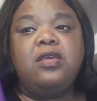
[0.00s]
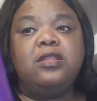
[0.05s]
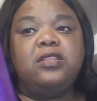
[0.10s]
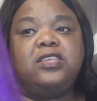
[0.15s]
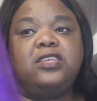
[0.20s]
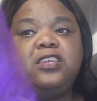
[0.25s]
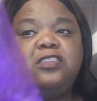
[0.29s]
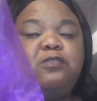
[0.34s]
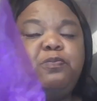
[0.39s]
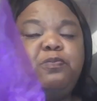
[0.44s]

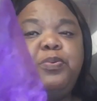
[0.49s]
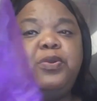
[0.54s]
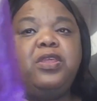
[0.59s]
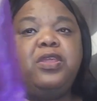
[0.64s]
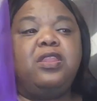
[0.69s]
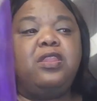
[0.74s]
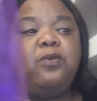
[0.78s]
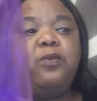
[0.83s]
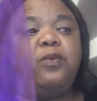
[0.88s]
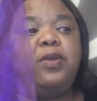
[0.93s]
just
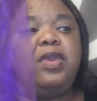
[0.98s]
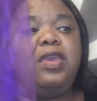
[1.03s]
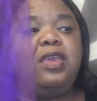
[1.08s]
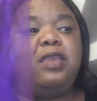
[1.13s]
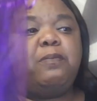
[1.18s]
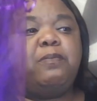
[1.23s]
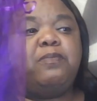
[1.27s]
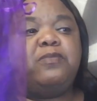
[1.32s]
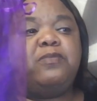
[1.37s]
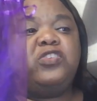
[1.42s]
putting the
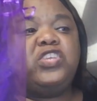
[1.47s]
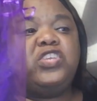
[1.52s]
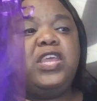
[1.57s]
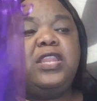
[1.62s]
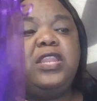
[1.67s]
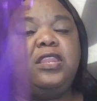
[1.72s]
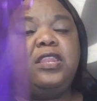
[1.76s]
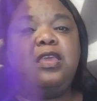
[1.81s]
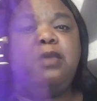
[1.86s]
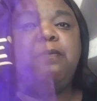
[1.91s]
wig gently